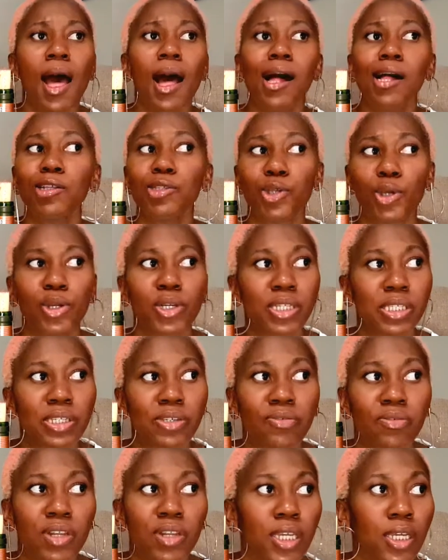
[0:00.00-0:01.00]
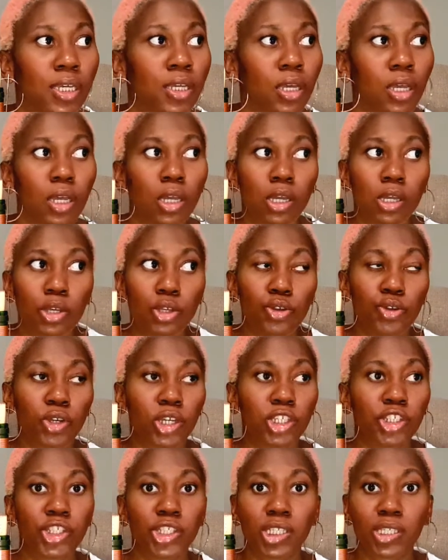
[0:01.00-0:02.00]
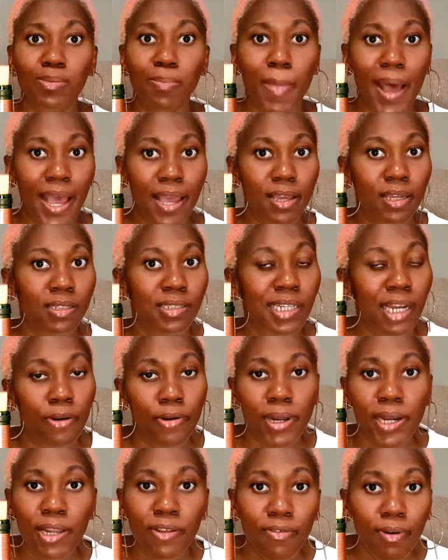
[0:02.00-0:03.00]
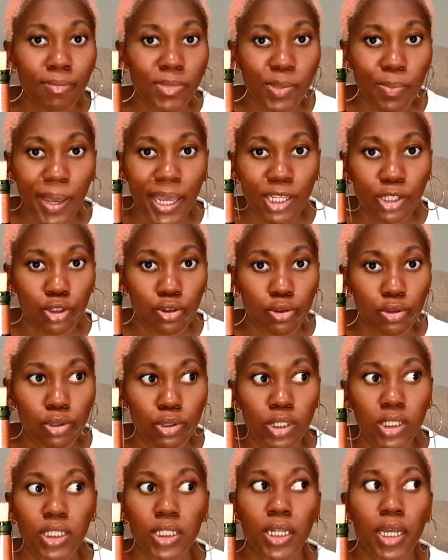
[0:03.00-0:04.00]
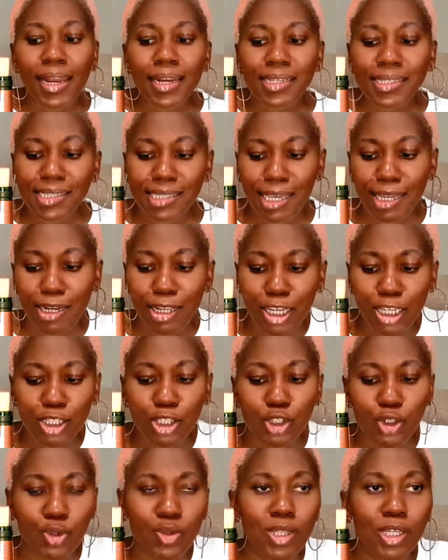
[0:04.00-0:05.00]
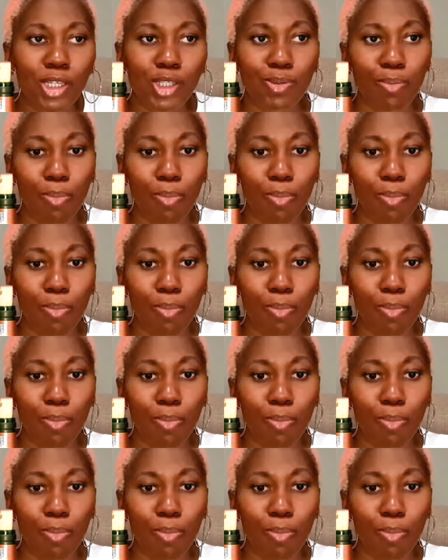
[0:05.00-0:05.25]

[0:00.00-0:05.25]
Alternatively, you can just buy it directly from Spice Route. Let us get into this